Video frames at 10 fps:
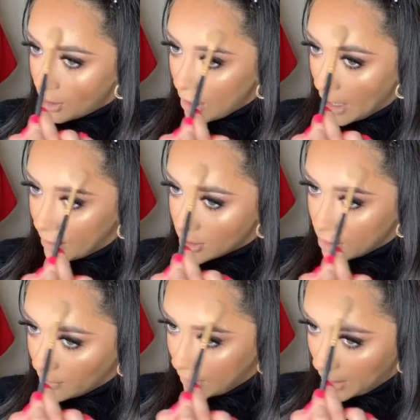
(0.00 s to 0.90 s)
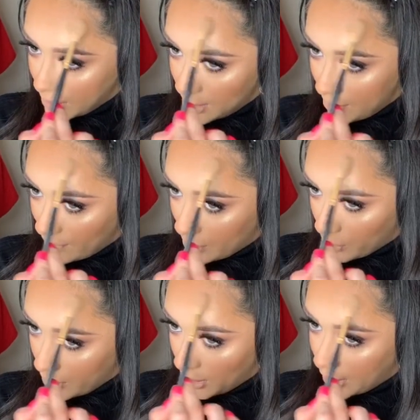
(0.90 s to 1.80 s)
I just love it. Like see whenever I'm going
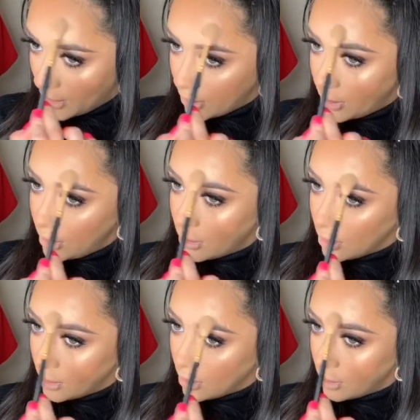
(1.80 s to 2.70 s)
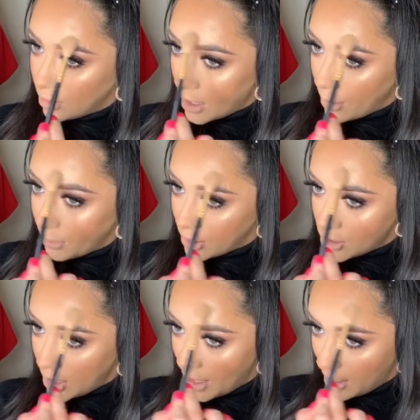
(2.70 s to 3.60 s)
out the night out, I would
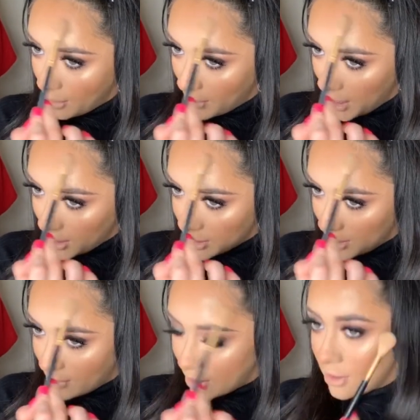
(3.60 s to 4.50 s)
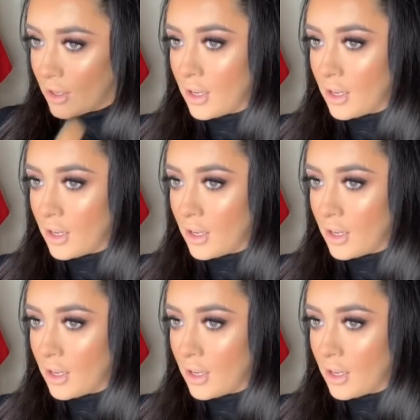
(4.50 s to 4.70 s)
literally highlight my legs and everything.